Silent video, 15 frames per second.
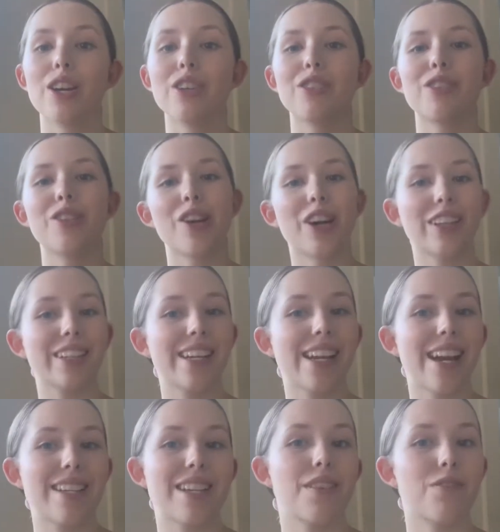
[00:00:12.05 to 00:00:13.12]
So in the early
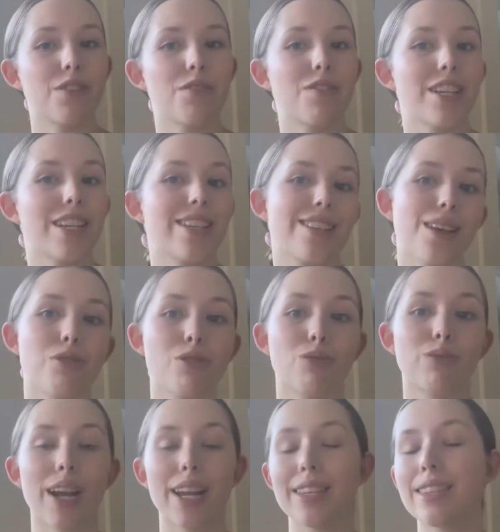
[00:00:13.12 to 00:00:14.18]
1950s, there was a
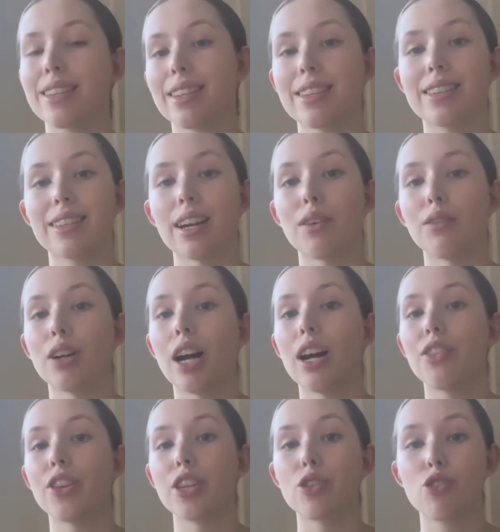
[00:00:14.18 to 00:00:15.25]
race to
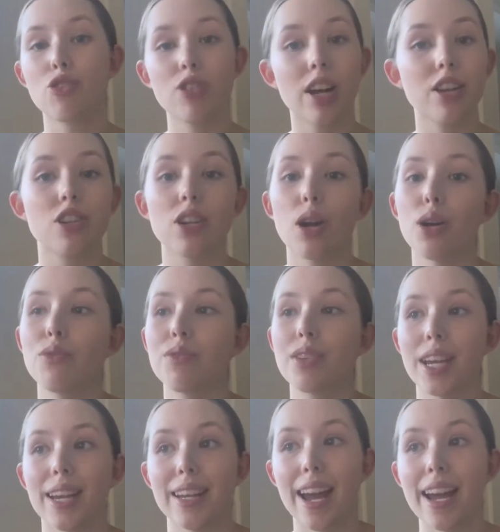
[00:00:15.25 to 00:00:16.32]
discover the structure of
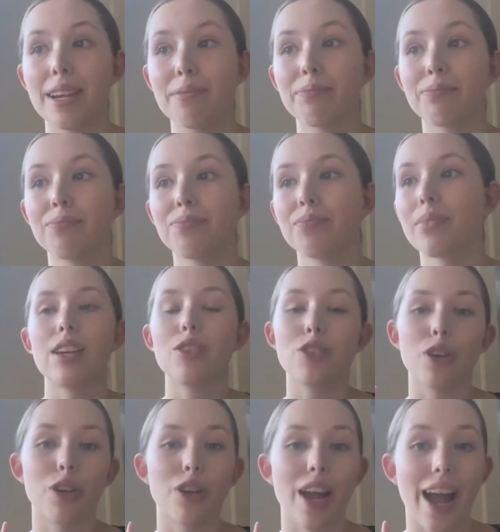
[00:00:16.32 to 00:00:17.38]
DNA.
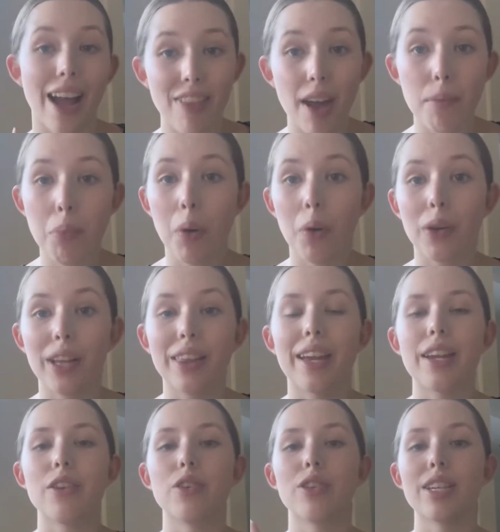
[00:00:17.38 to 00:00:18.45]
So at that point,
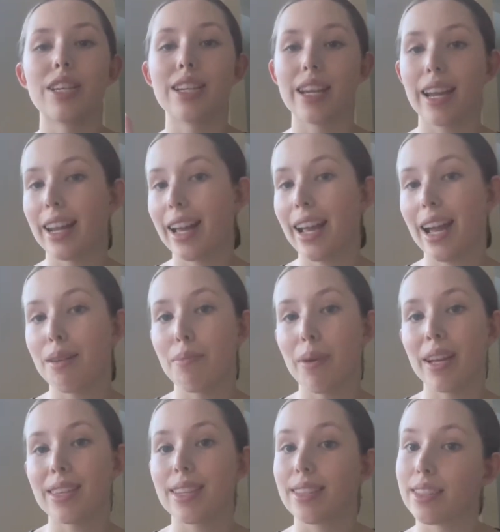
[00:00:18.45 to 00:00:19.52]
they knew that DNA had
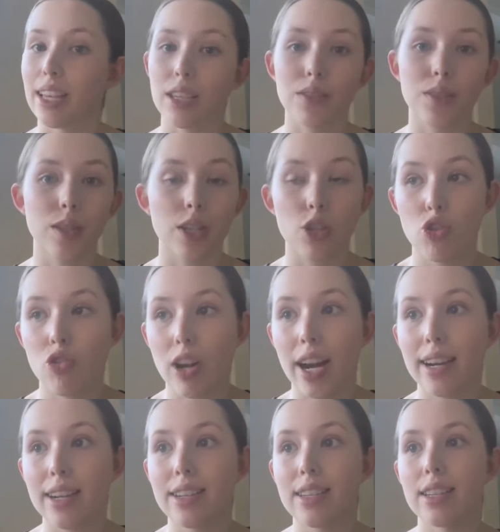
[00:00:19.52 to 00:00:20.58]
been successfully
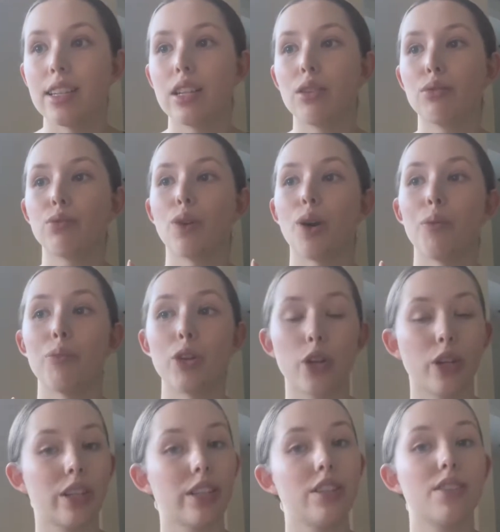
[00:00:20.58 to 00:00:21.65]
extracted from the
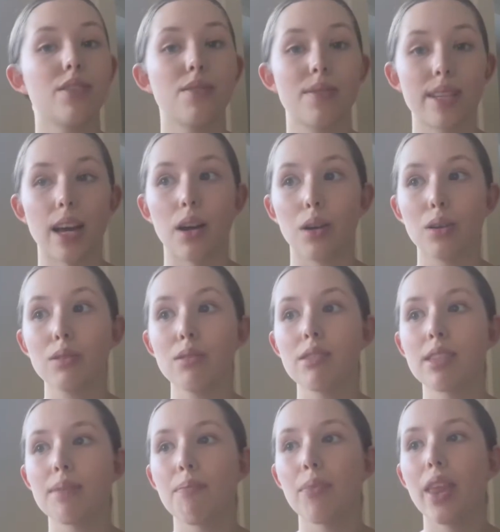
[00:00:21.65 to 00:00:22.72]
nucleus of
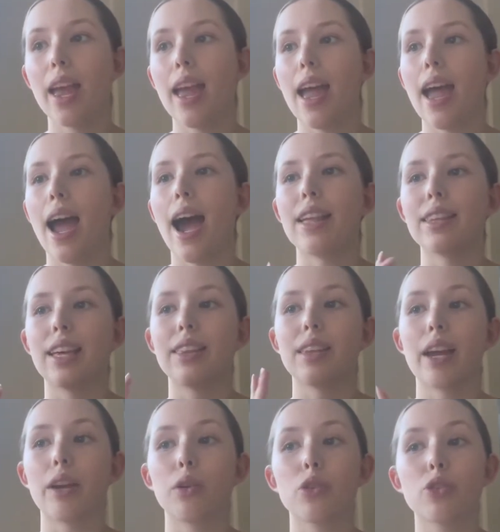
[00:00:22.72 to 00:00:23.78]
cells. And then
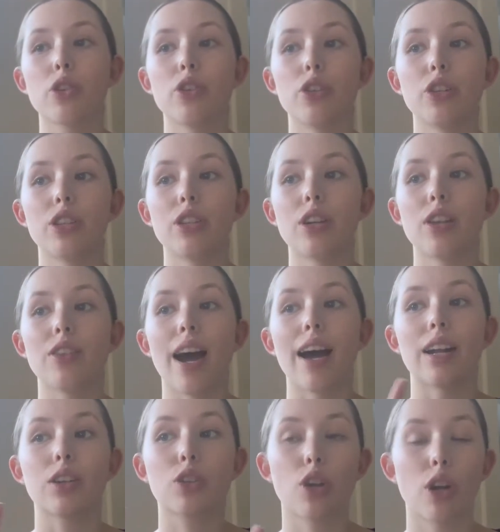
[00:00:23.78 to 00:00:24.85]
they also knew
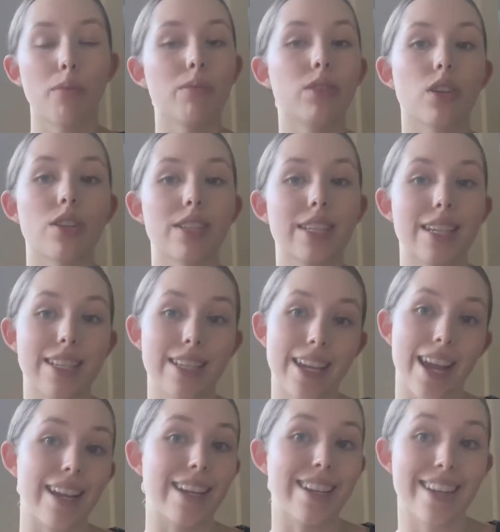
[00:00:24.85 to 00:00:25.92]
that chromosomes
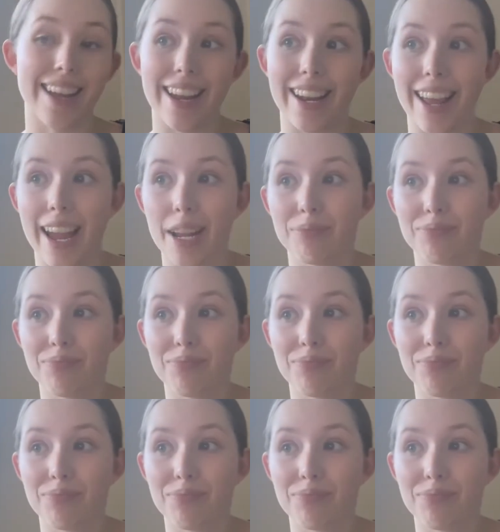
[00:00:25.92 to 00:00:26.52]
contain DNA.